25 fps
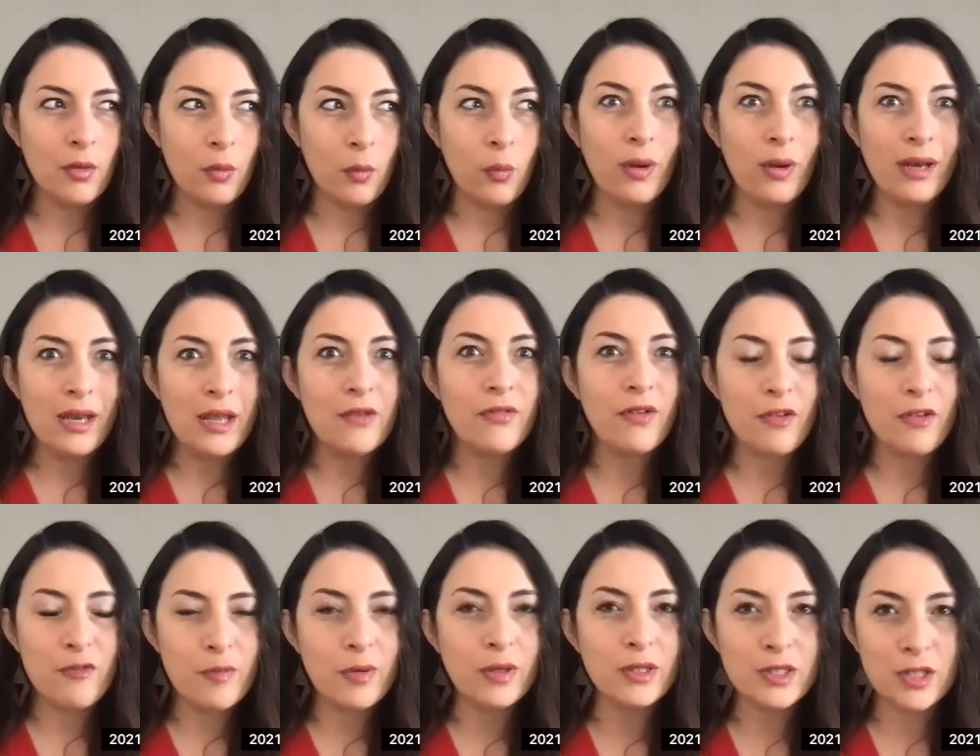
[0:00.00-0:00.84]
What if
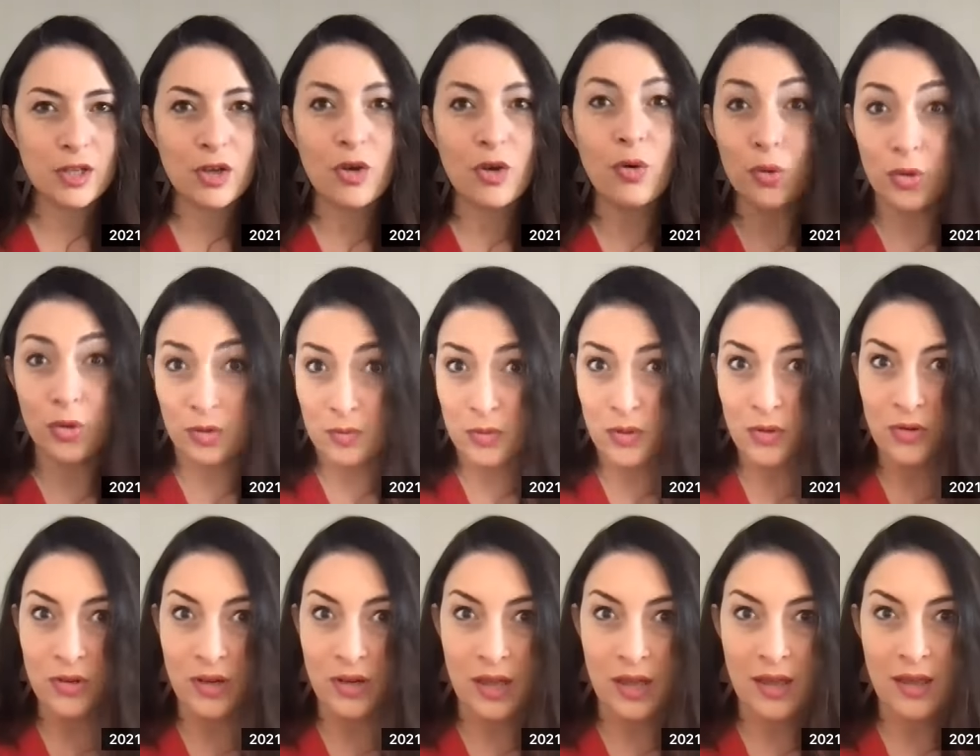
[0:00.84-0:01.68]
I built a whole
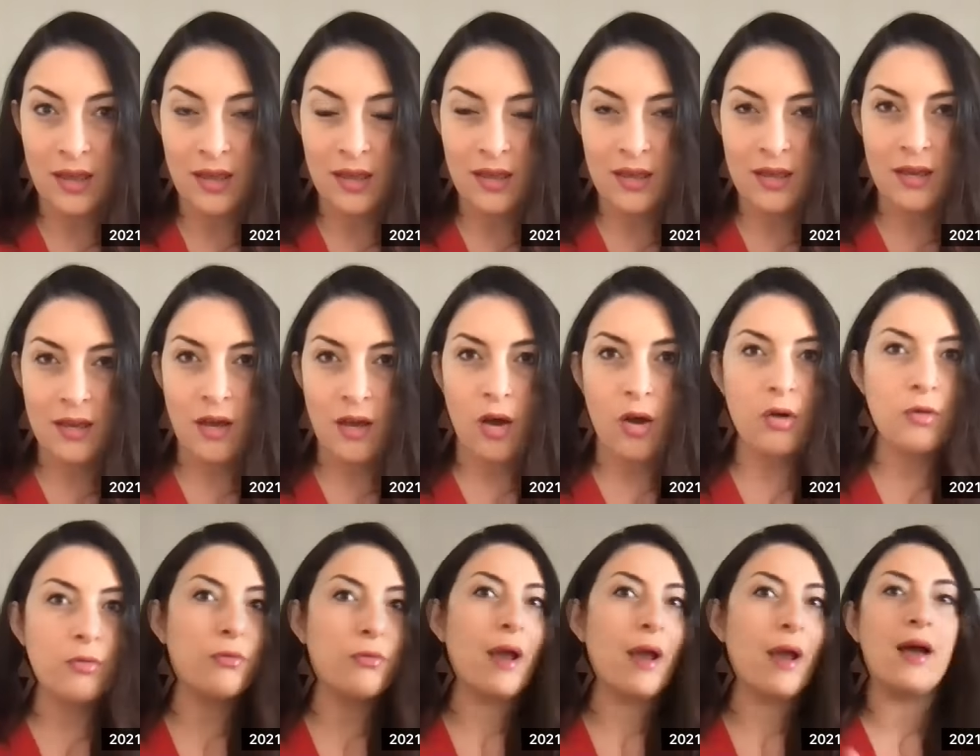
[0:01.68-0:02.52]
community
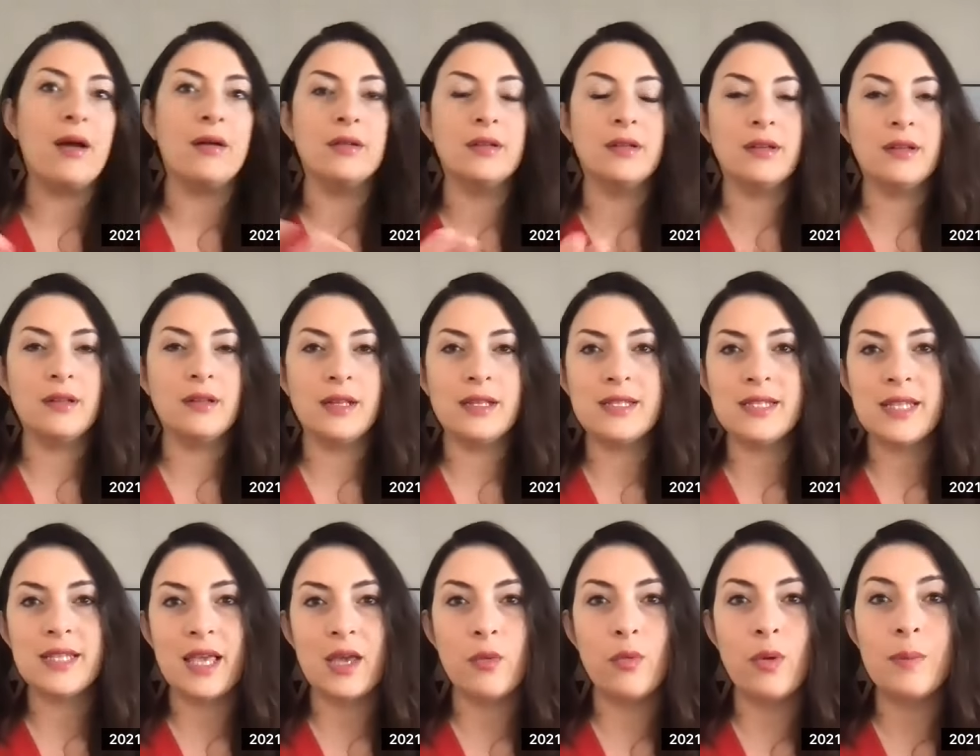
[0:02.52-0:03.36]
around, let's
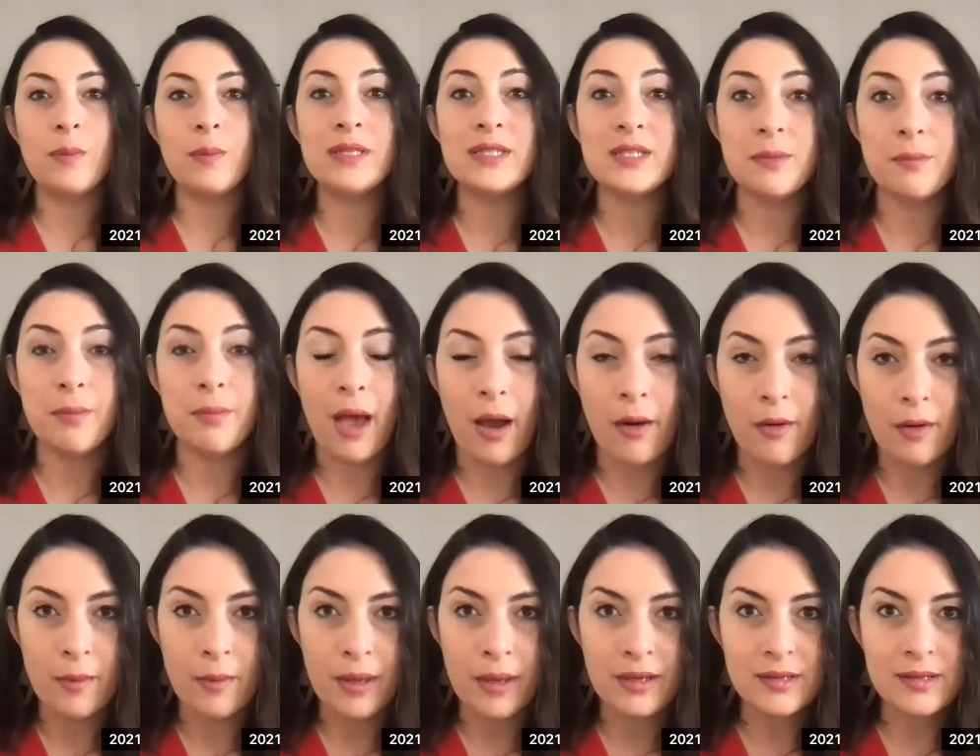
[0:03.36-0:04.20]
say, women's
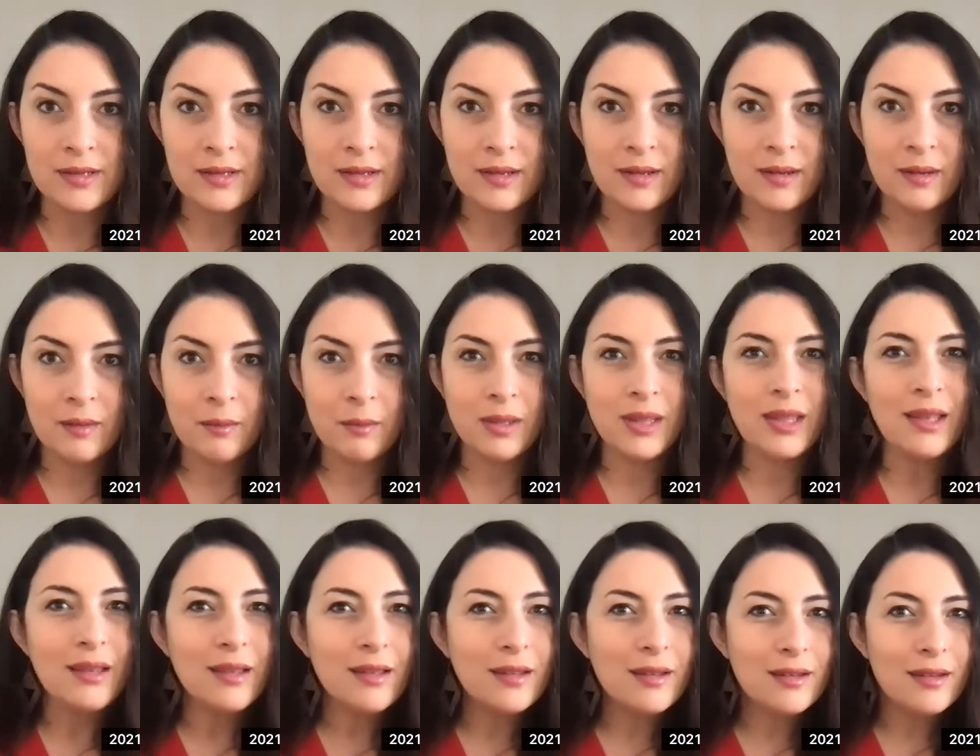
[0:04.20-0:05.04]
empowerment? But
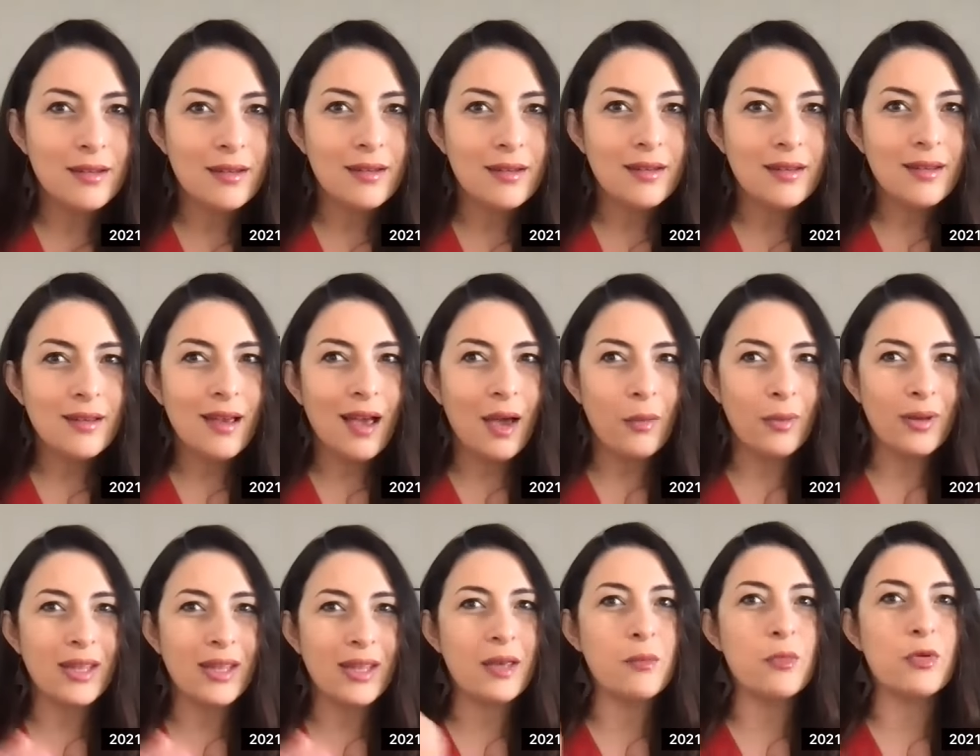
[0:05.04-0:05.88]
then I
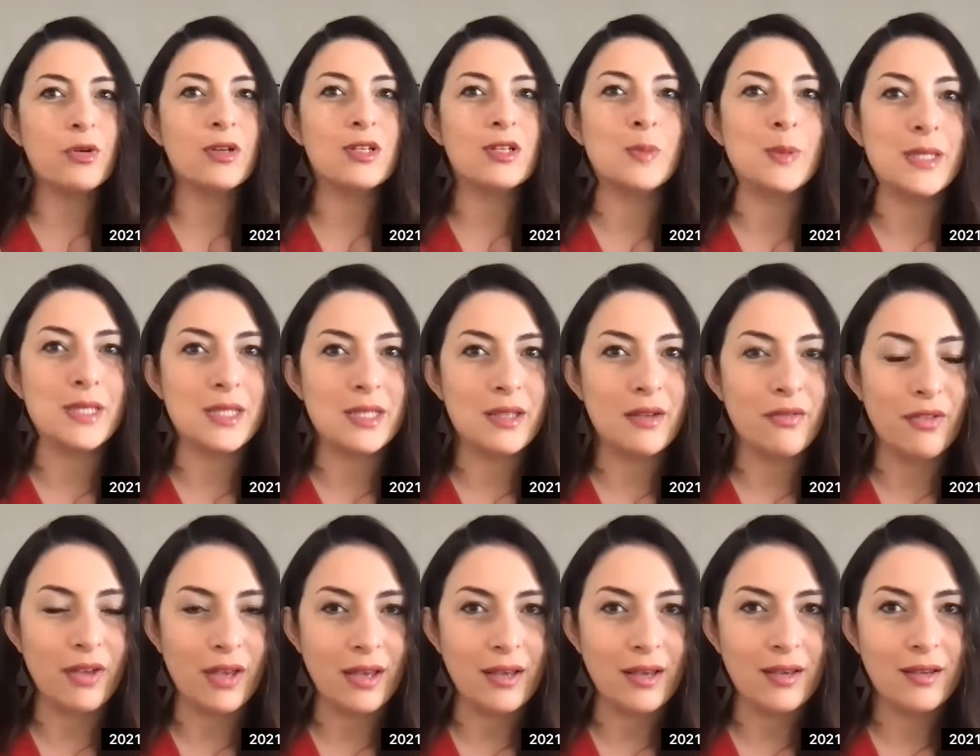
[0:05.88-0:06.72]
want to get more
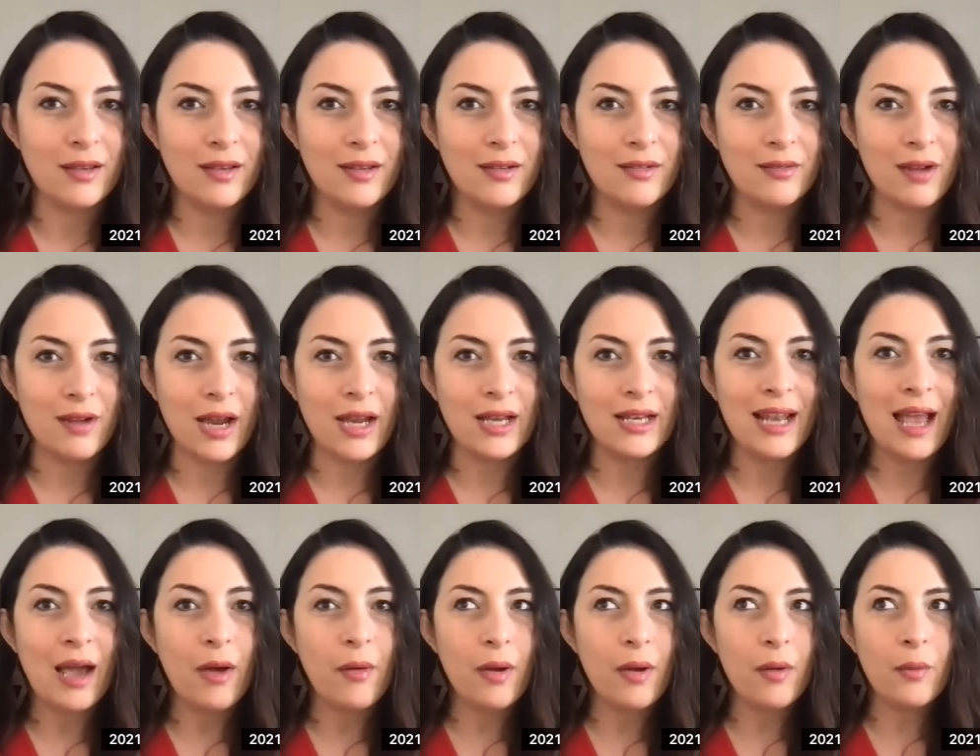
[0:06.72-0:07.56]
specific, right?
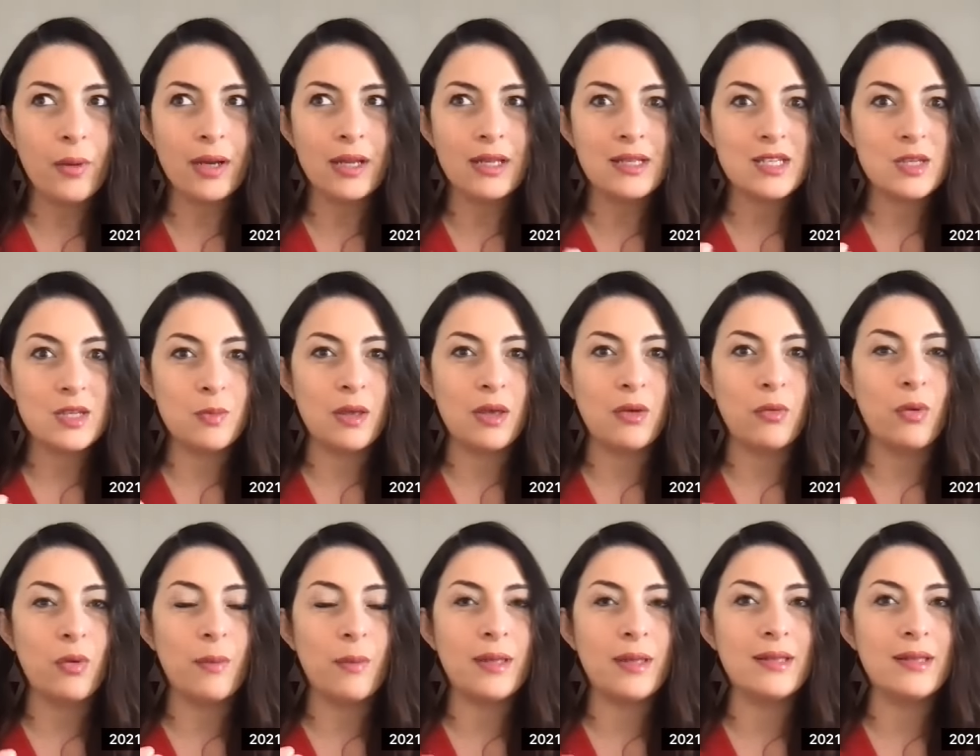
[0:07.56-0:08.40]
Now I want it to be
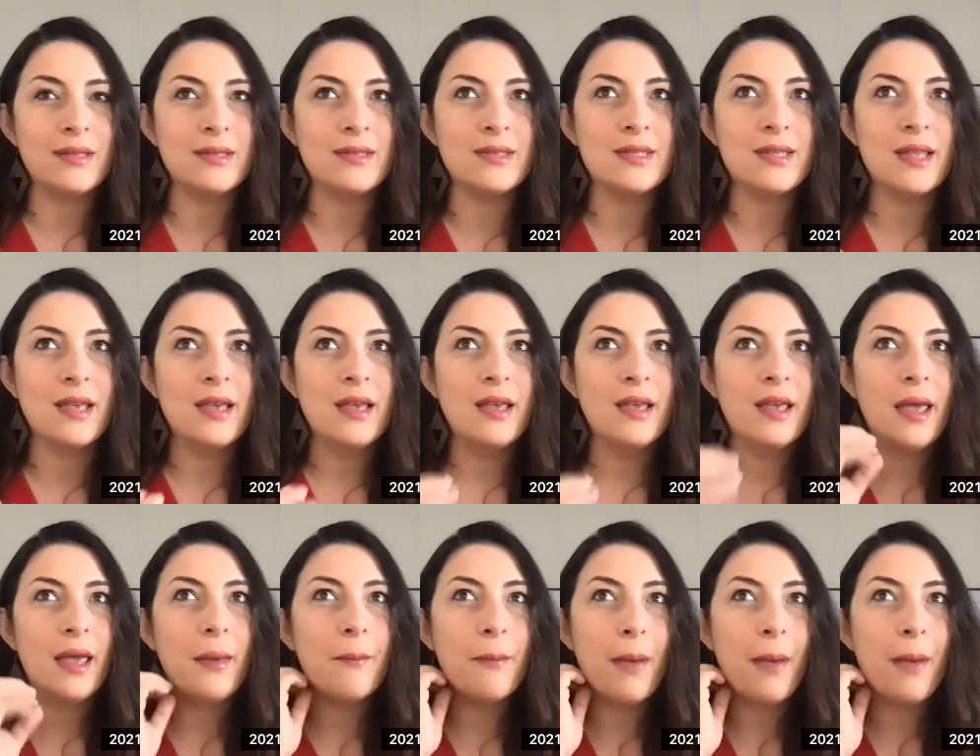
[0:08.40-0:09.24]
women's
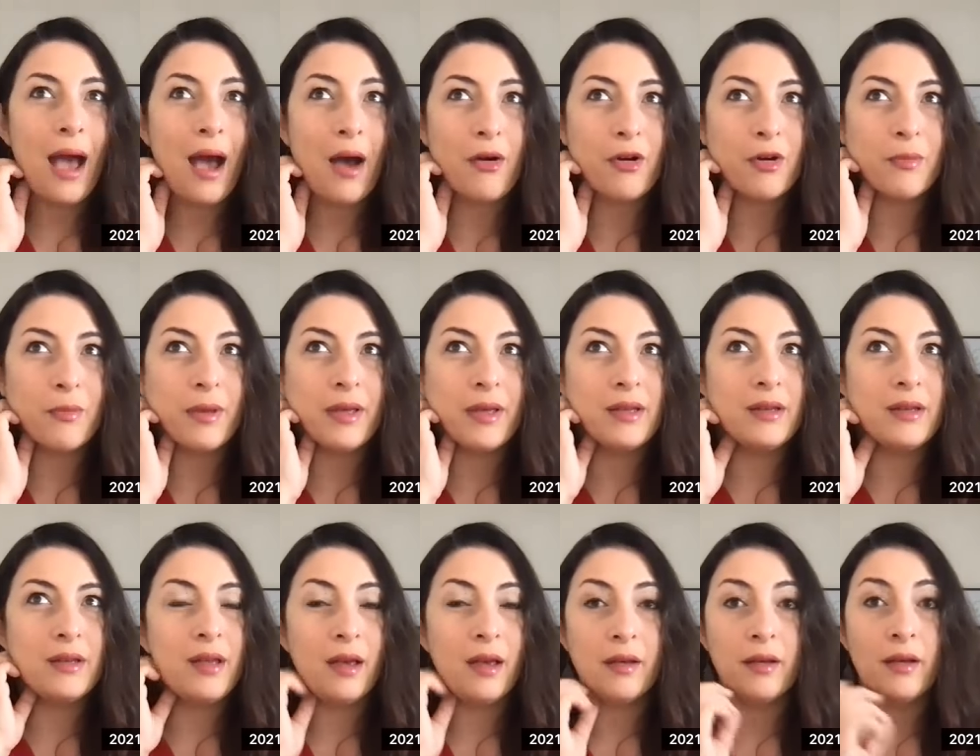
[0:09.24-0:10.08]

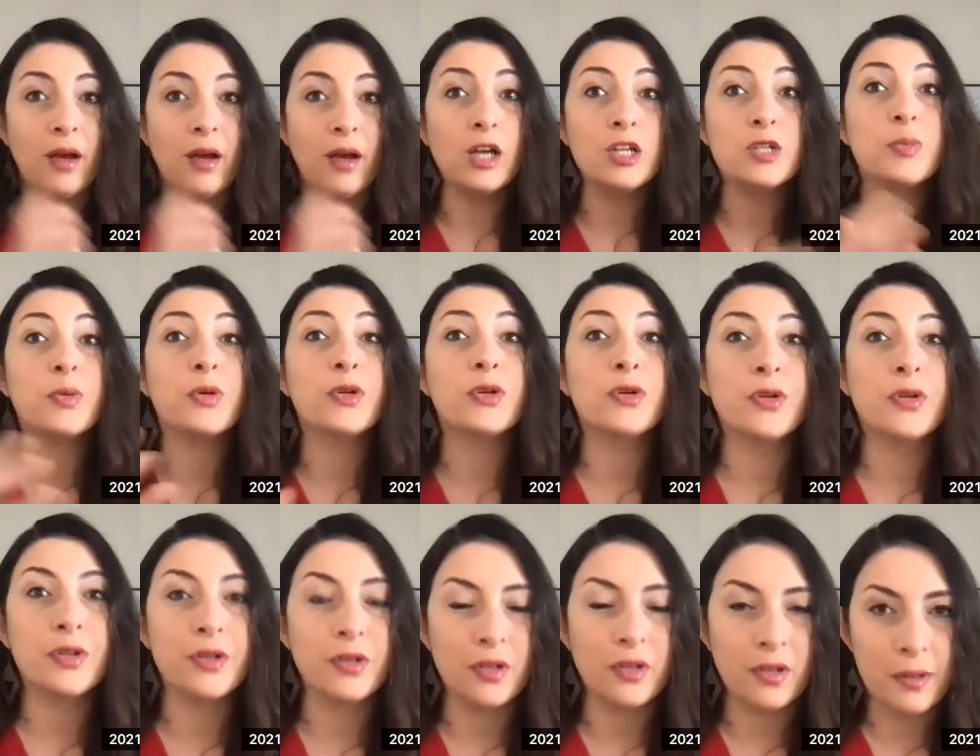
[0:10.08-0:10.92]
empowerment, uh,
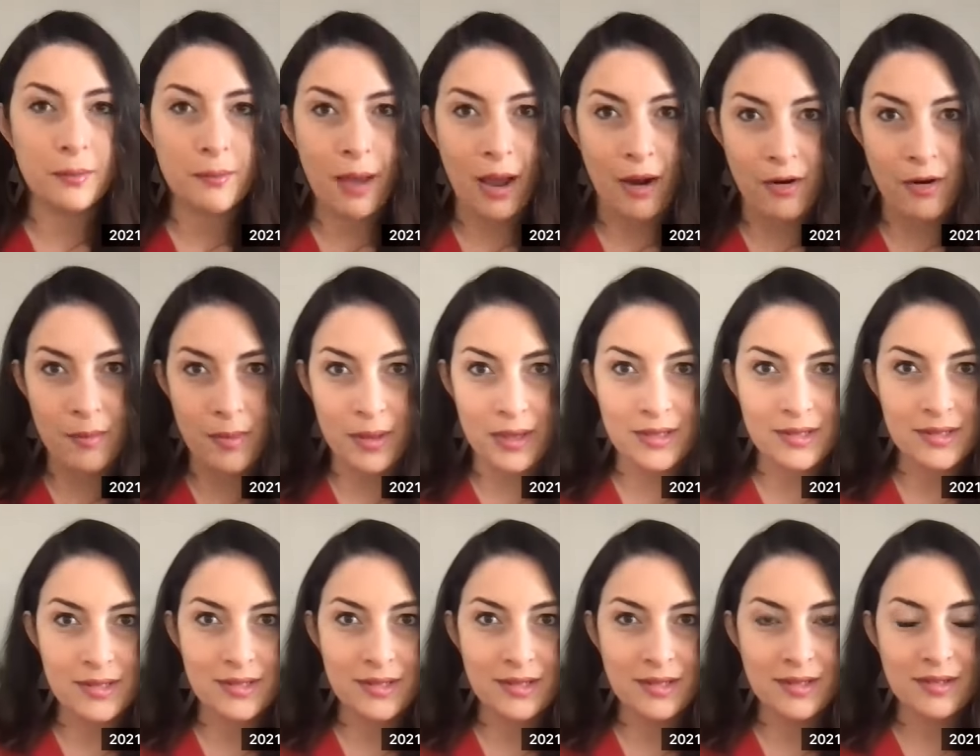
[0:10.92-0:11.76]
entrepreneurial
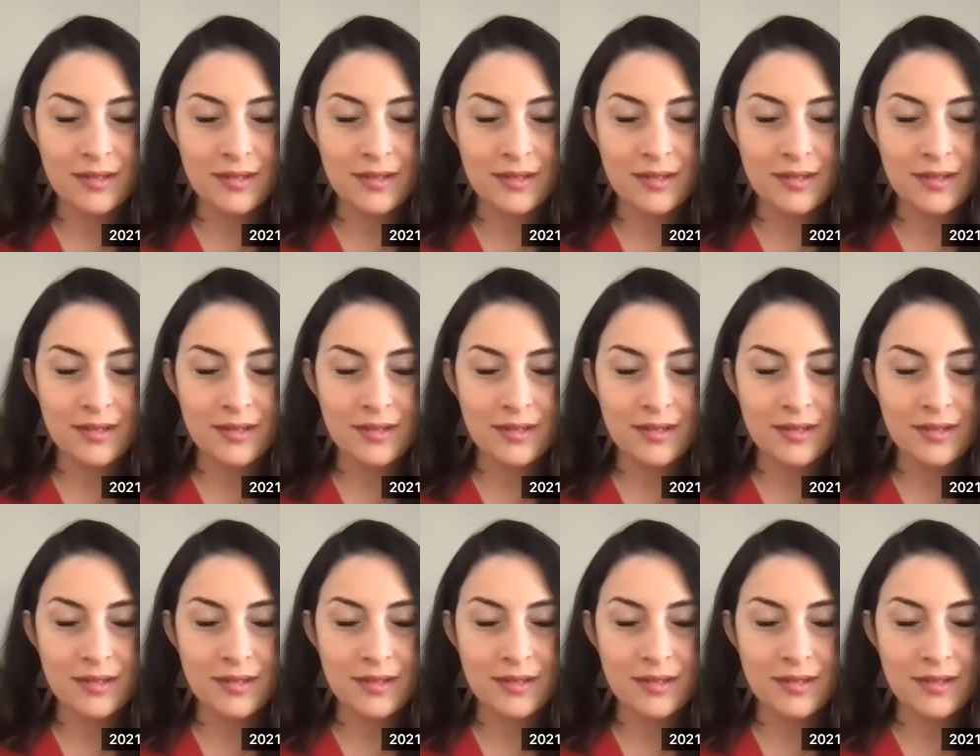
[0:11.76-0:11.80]
empowerment,